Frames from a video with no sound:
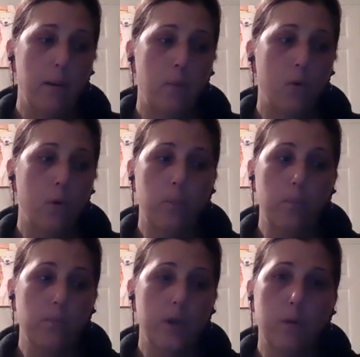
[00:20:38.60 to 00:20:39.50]
or
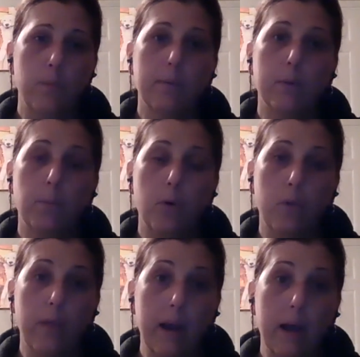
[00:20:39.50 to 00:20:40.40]
be able to
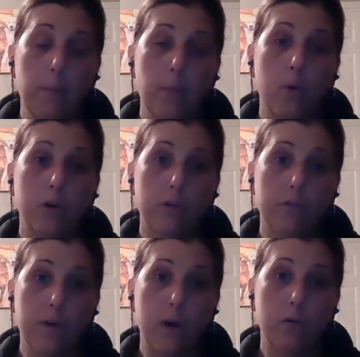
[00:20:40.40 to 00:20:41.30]
pull that up on your
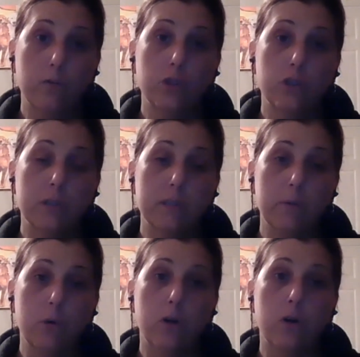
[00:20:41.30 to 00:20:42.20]
phone should
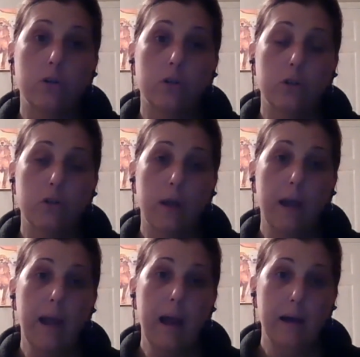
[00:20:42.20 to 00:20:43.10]
someone on your unit
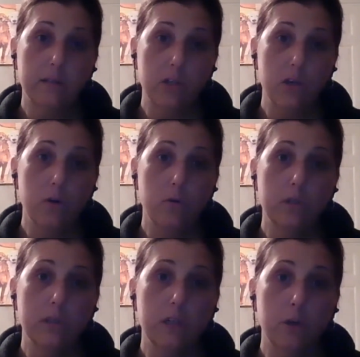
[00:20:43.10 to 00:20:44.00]
ask you
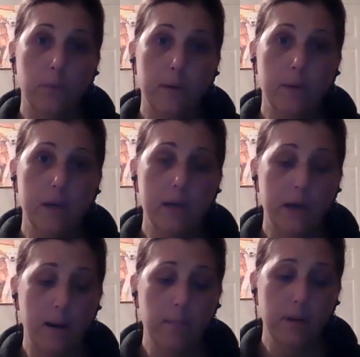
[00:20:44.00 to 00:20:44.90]
to see your PPE
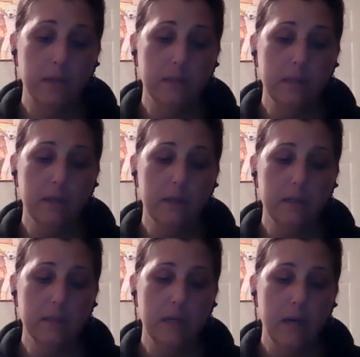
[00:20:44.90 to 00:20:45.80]
competency
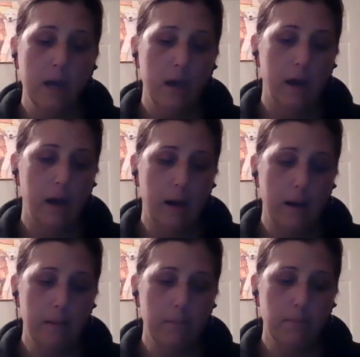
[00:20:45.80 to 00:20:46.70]
list,
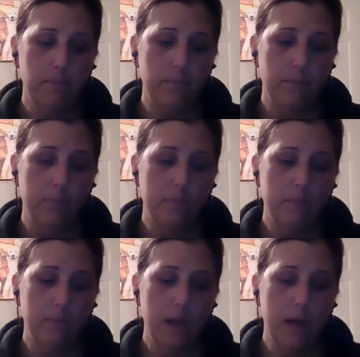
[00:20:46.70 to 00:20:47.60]
and
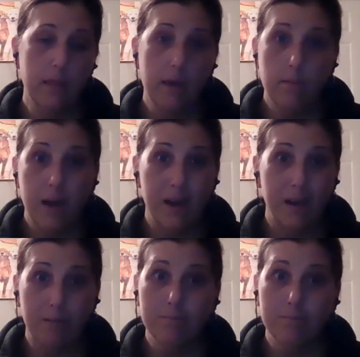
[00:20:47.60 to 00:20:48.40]
they may.